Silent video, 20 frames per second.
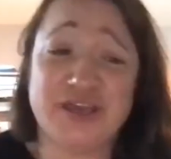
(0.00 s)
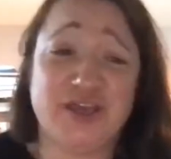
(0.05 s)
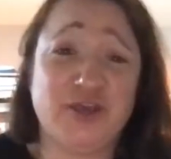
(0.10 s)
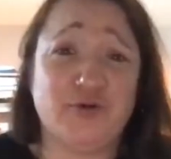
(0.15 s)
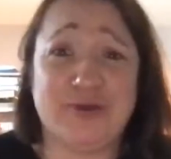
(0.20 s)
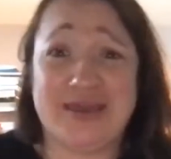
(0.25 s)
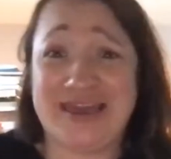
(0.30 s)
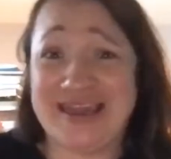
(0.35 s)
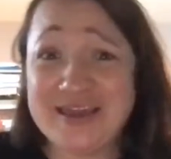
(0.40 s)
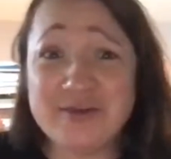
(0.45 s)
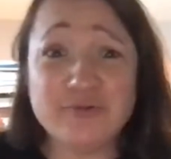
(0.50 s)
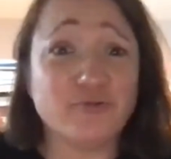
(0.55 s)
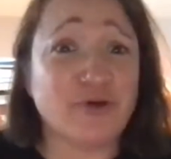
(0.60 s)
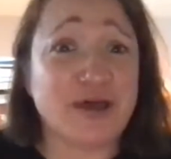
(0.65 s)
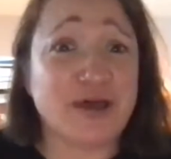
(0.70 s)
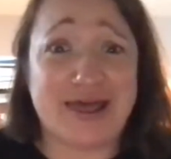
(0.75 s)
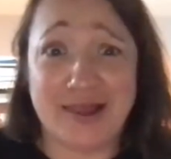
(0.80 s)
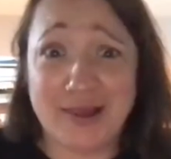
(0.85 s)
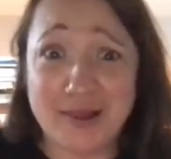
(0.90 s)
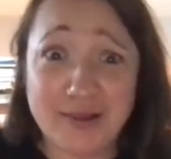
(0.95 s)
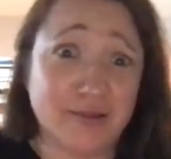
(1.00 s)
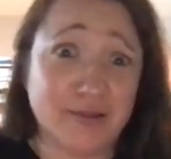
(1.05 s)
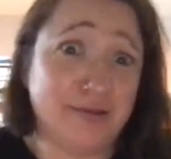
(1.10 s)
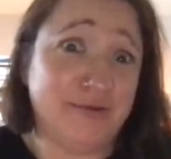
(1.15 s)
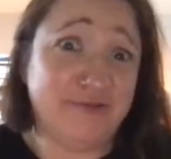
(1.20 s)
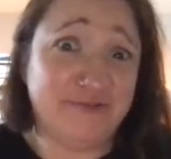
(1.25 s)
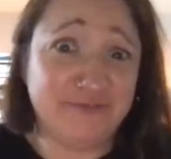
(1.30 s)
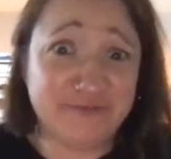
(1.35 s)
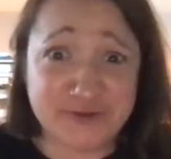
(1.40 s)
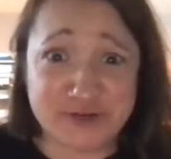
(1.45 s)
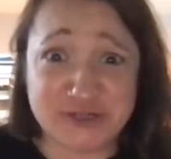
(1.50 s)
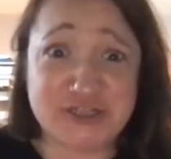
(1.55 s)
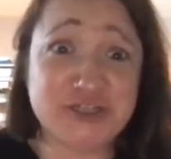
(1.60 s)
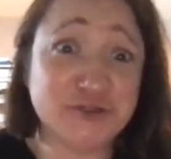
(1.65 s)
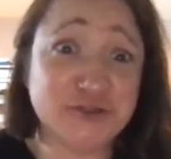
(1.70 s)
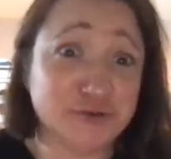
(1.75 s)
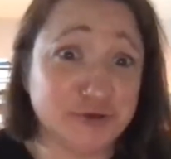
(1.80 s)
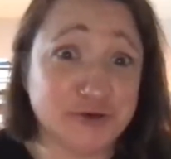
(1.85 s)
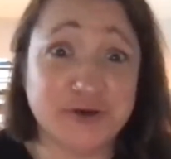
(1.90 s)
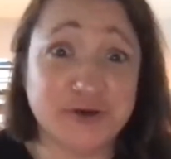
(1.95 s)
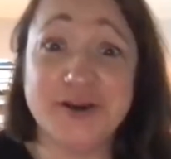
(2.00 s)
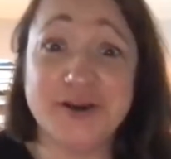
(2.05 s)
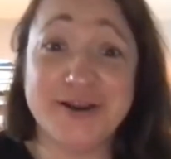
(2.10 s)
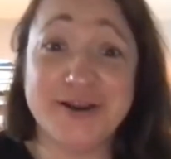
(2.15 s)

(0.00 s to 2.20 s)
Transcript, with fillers: you eat well for sure.